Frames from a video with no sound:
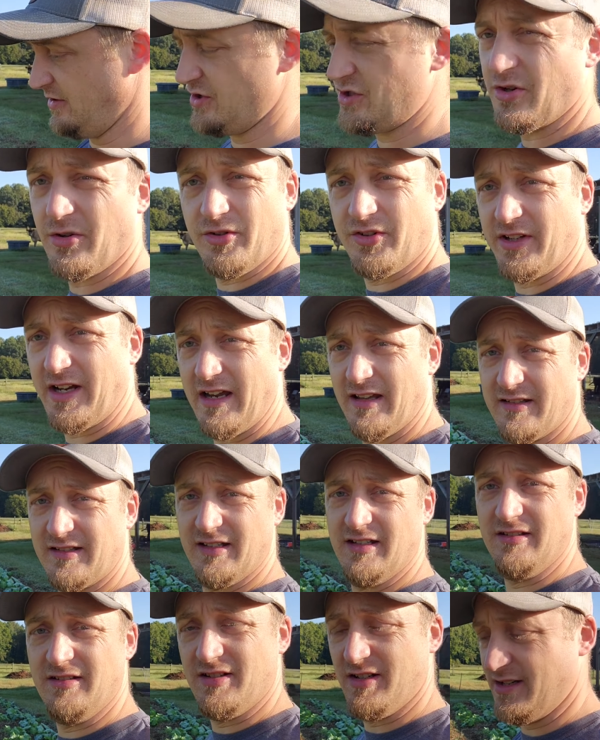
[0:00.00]
of Joel
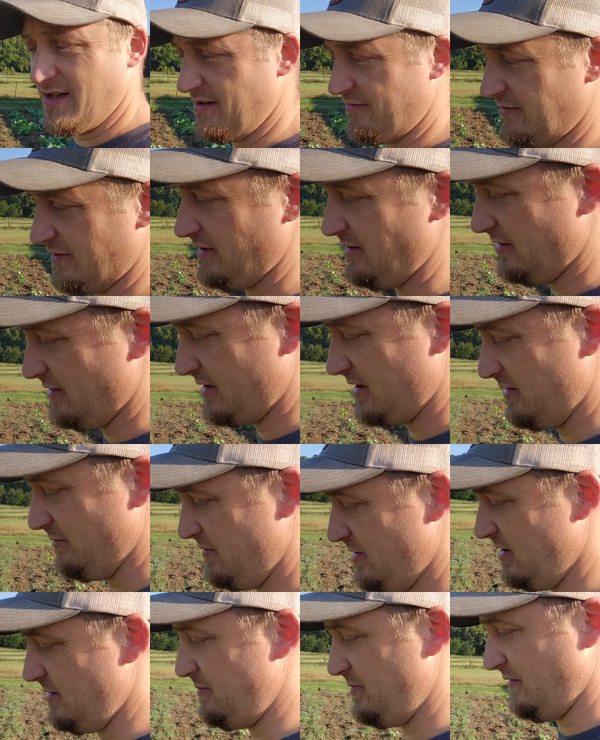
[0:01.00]
Salatin, you should definitely look
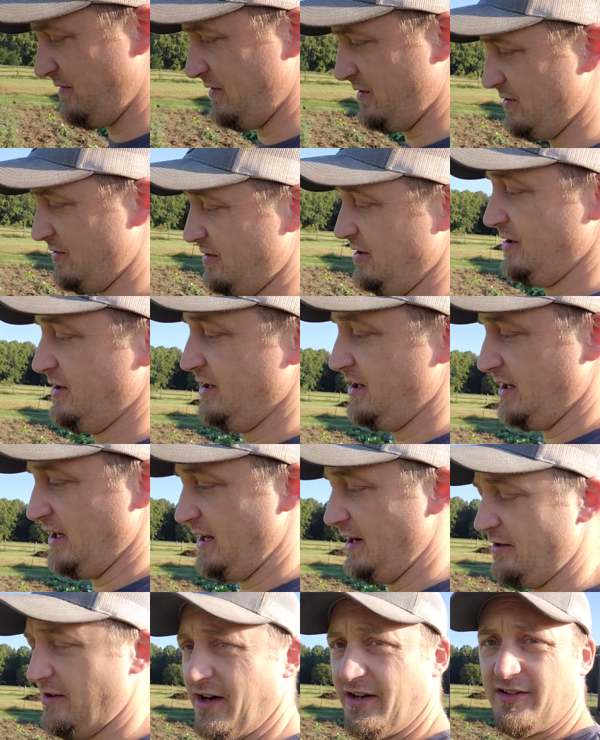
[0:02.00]
him up if you're
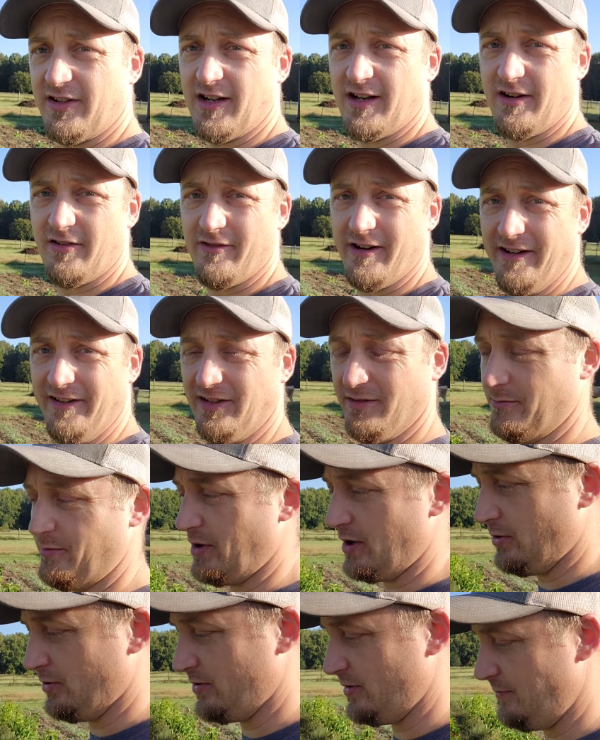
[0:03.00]
interested in raising
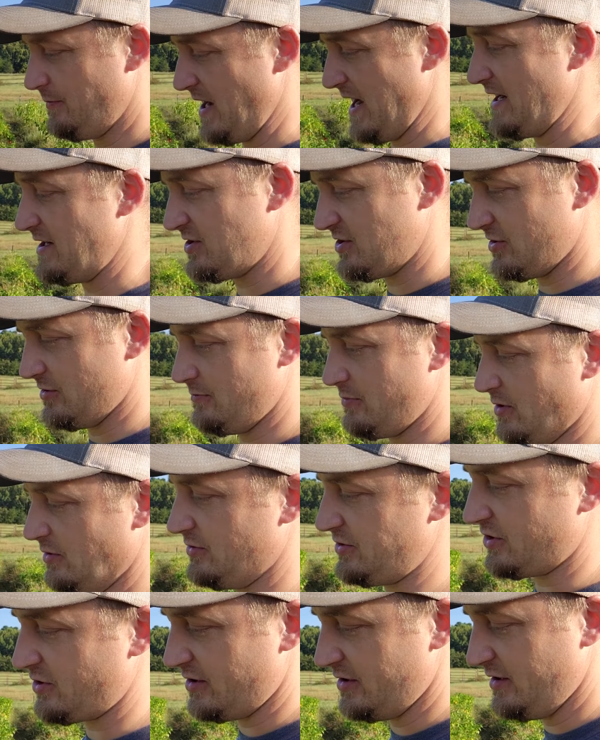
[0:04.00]
pastured
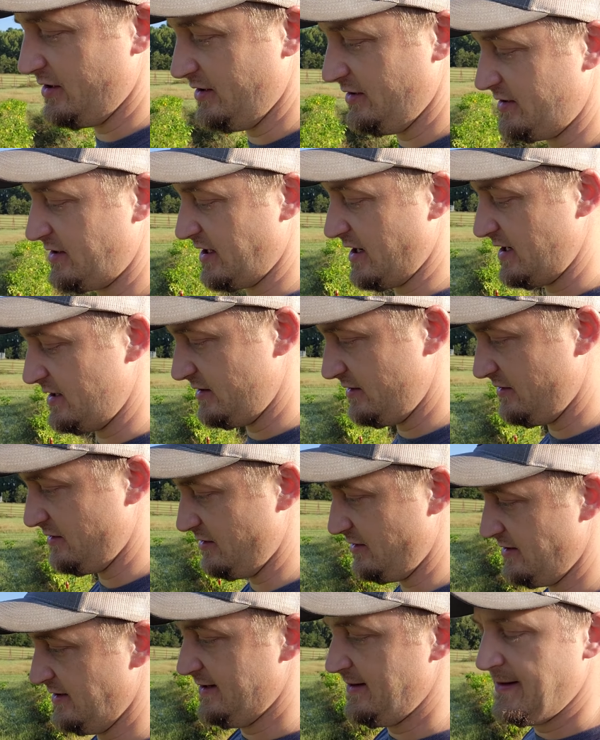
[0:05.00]
poultry. He's kind of
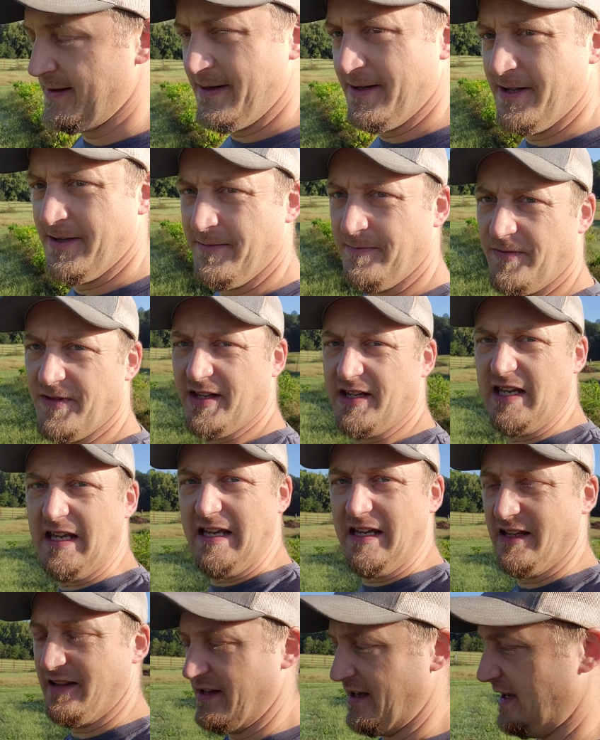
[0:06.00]
the
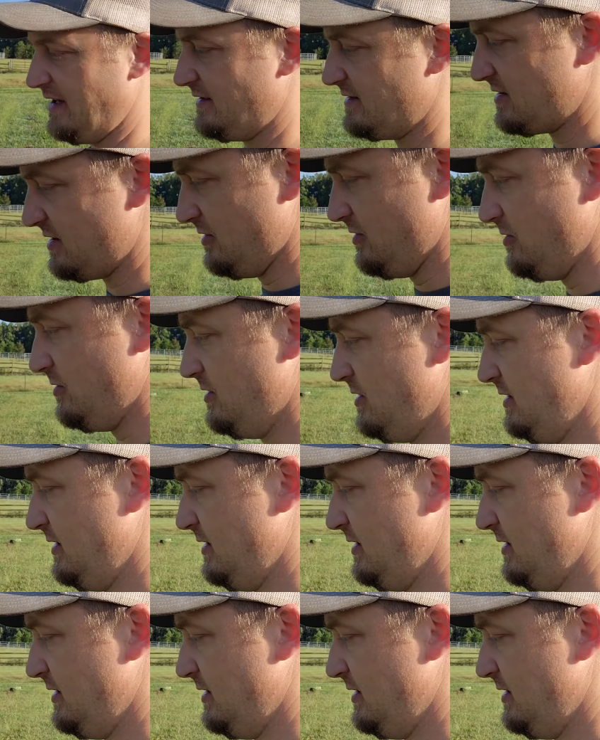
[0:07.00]
king of that. So,